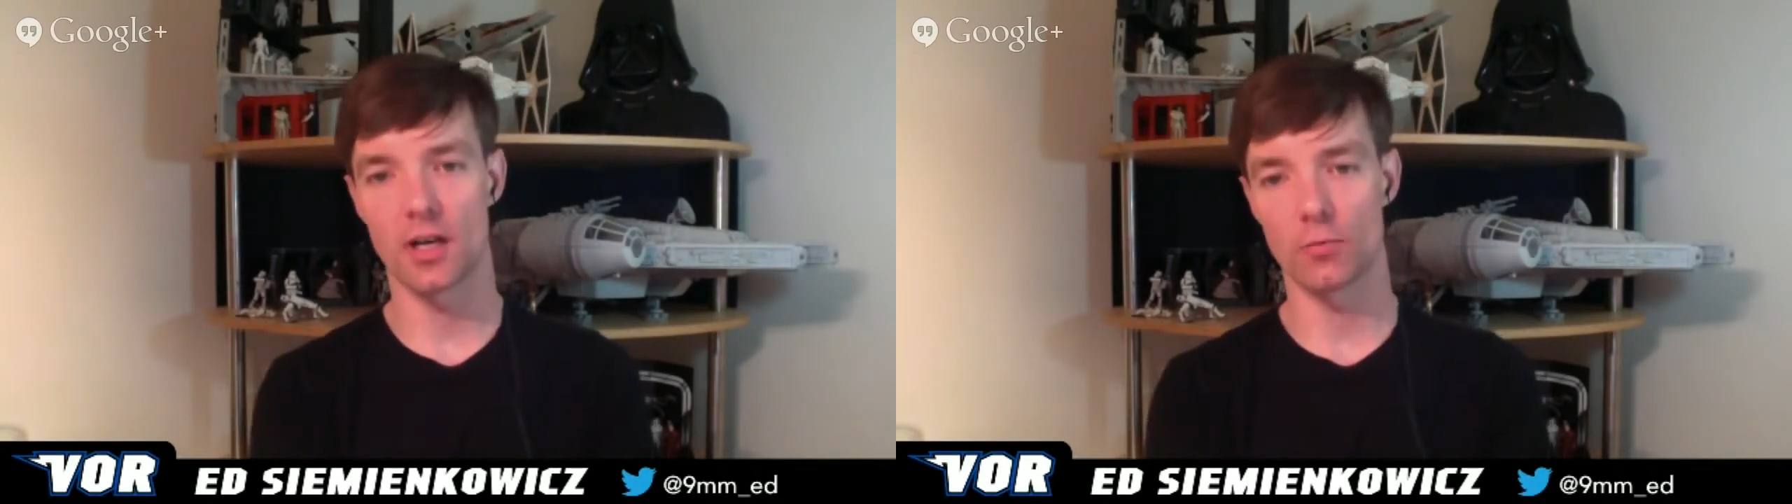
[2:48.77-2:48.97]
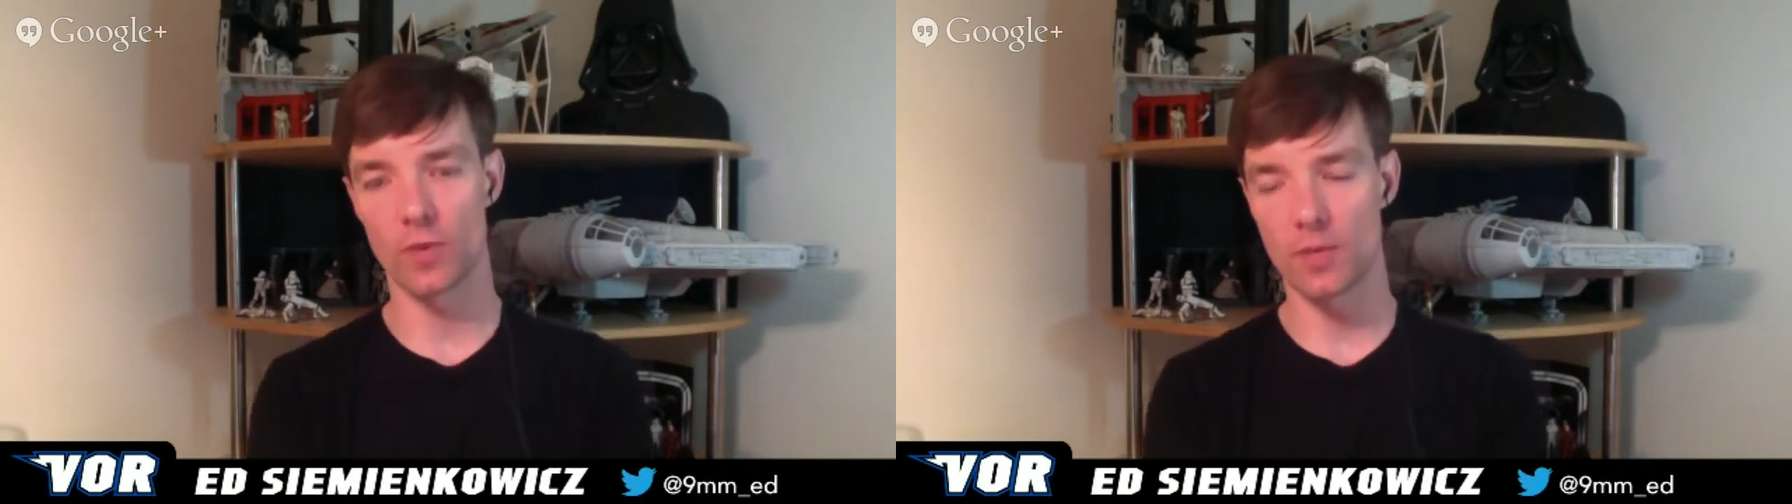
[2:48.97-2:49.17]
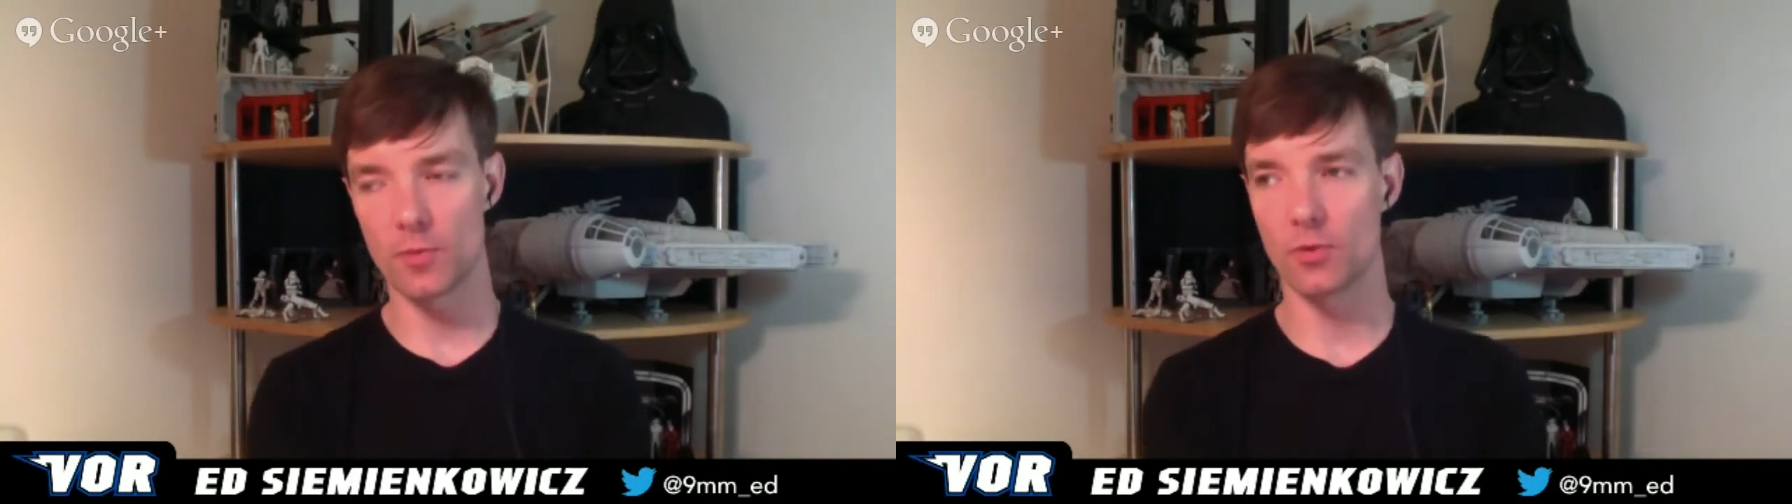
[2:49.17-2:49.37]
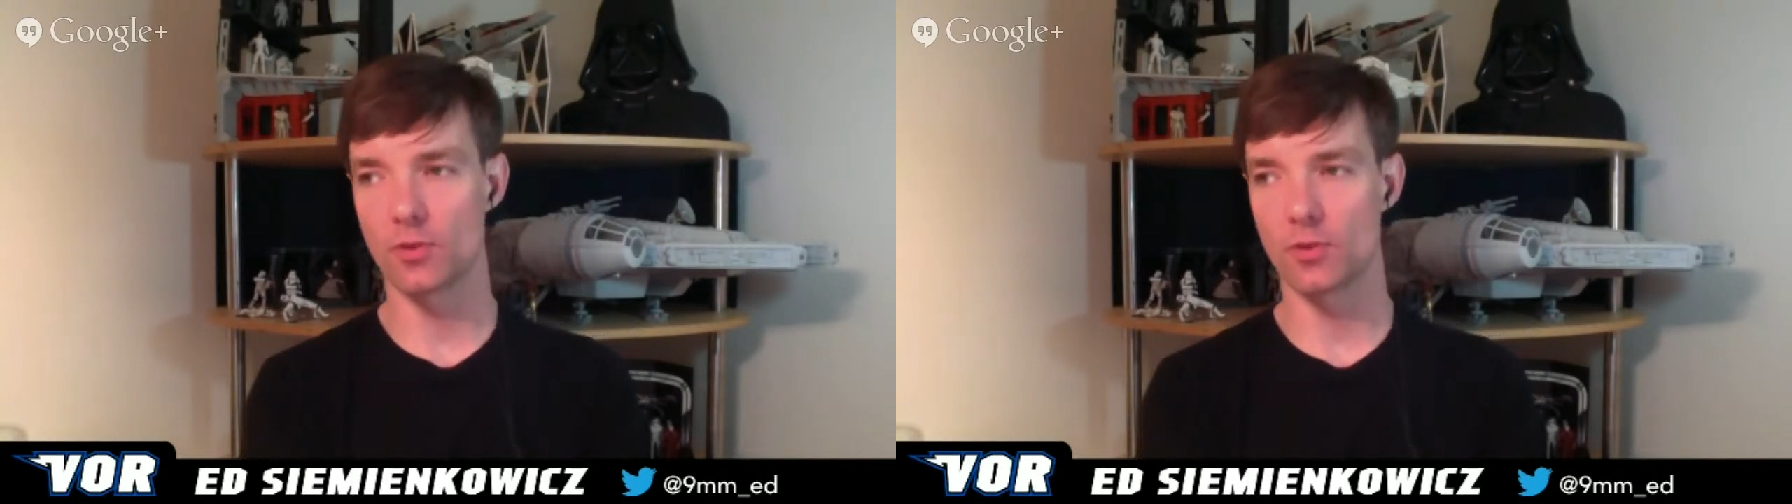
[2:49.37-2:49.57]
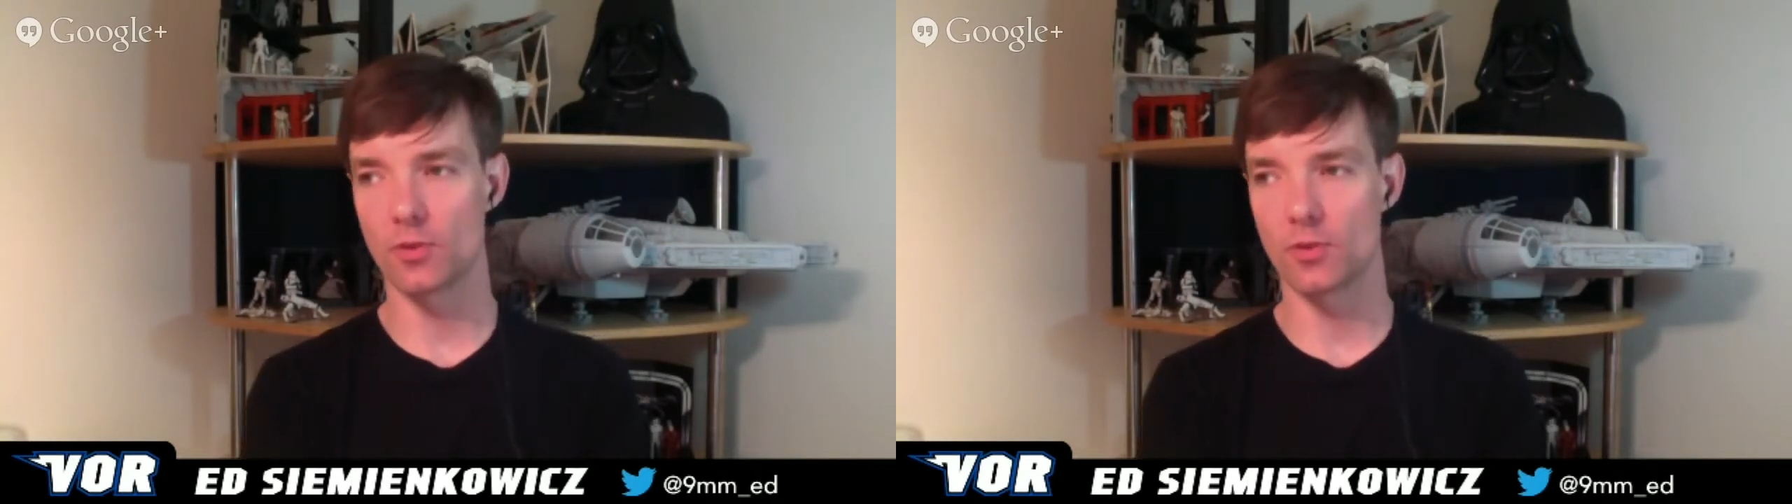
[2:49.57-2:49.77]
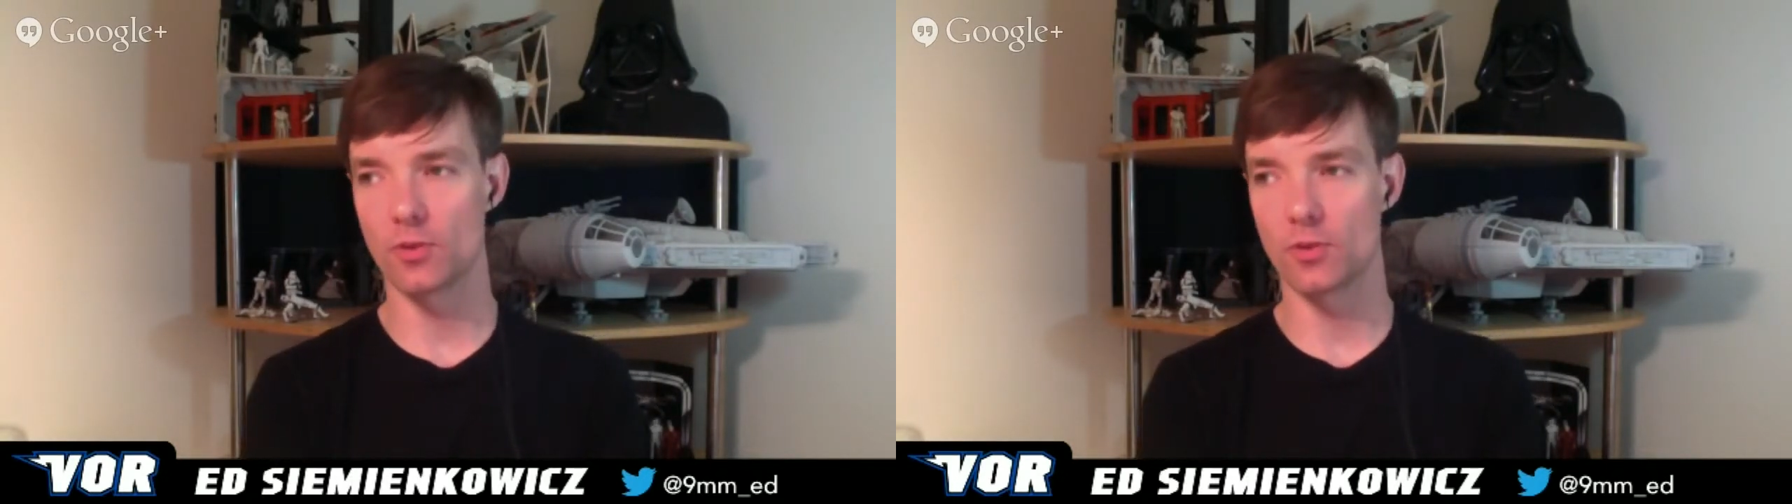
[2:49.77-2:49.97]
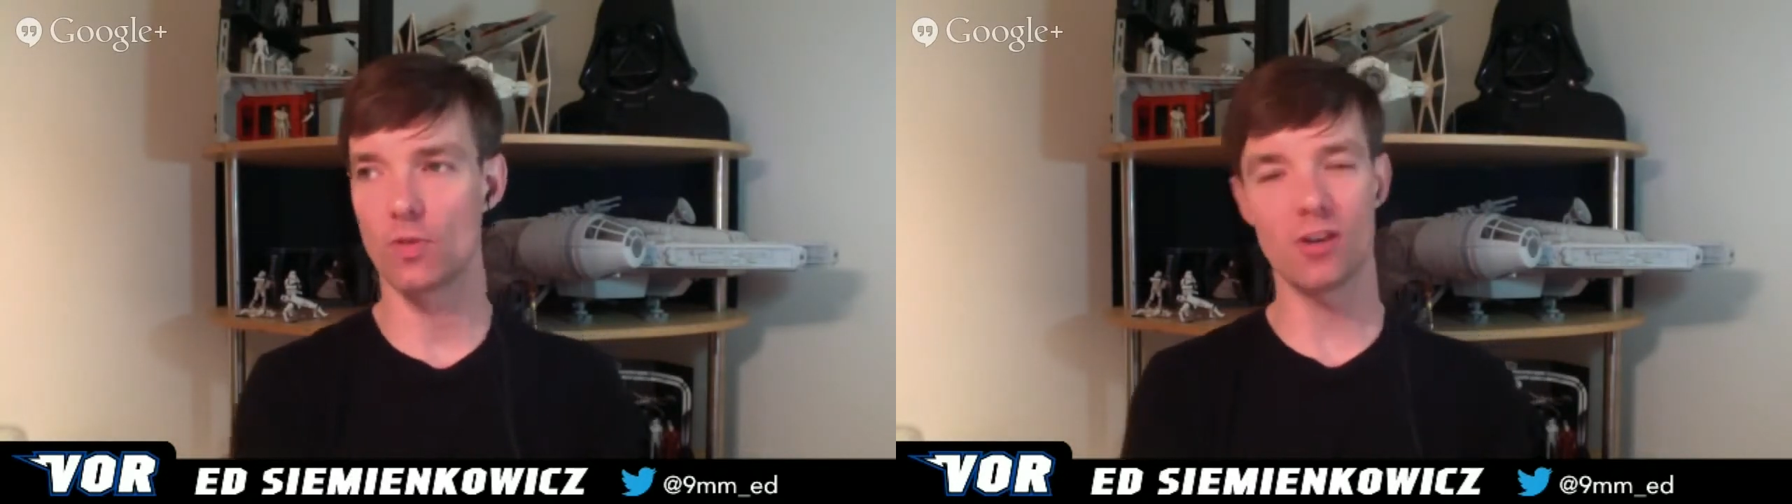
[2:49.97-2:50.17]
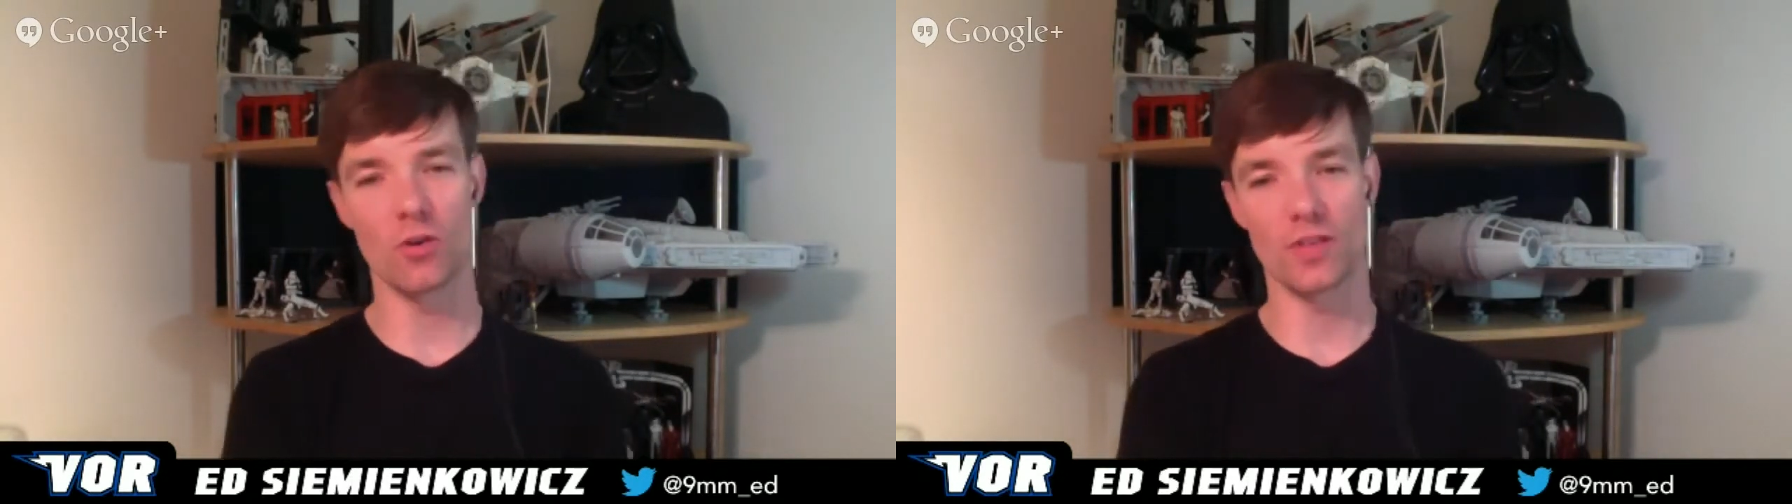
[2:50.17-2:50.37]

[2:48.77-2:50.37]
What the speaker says: a reboot without